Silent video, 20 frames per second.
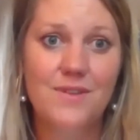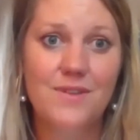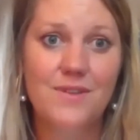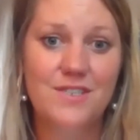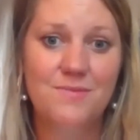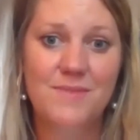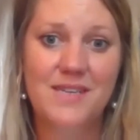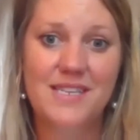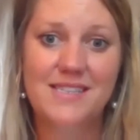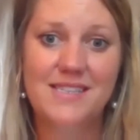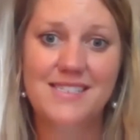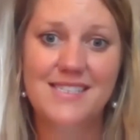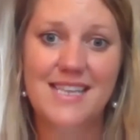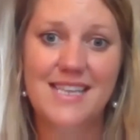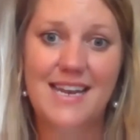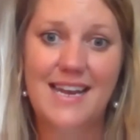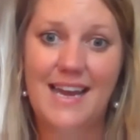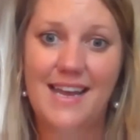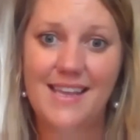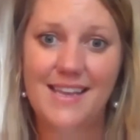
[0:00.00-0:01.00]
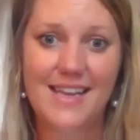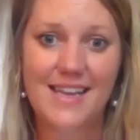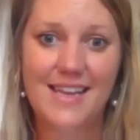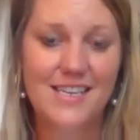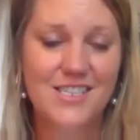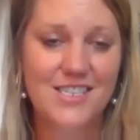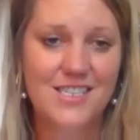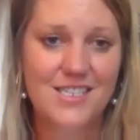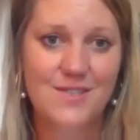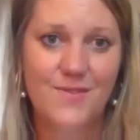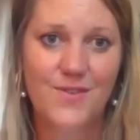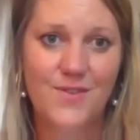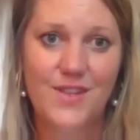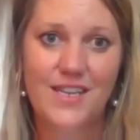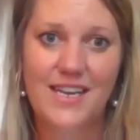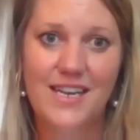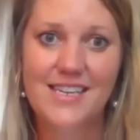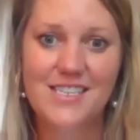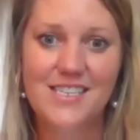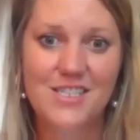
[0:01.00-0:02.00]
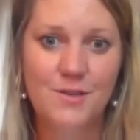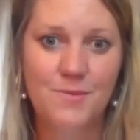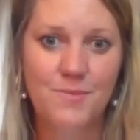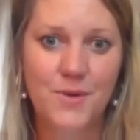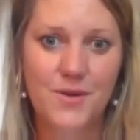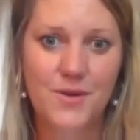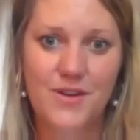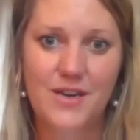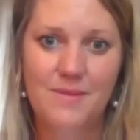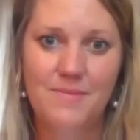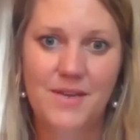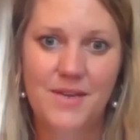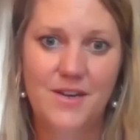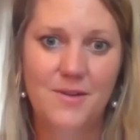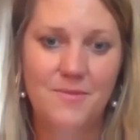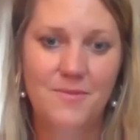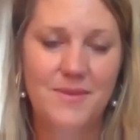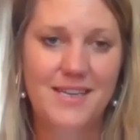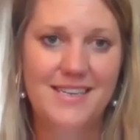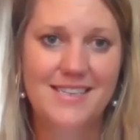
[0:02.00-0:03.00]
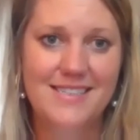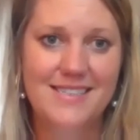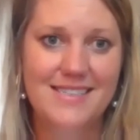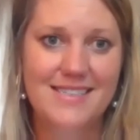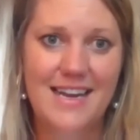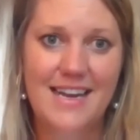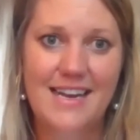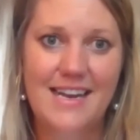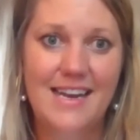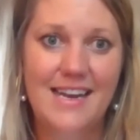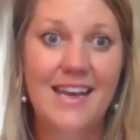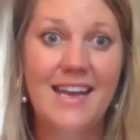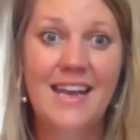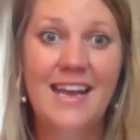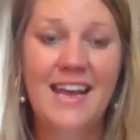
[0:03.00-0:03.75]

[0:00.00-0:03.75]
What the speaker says: which means that allocations for the next program year are being decided.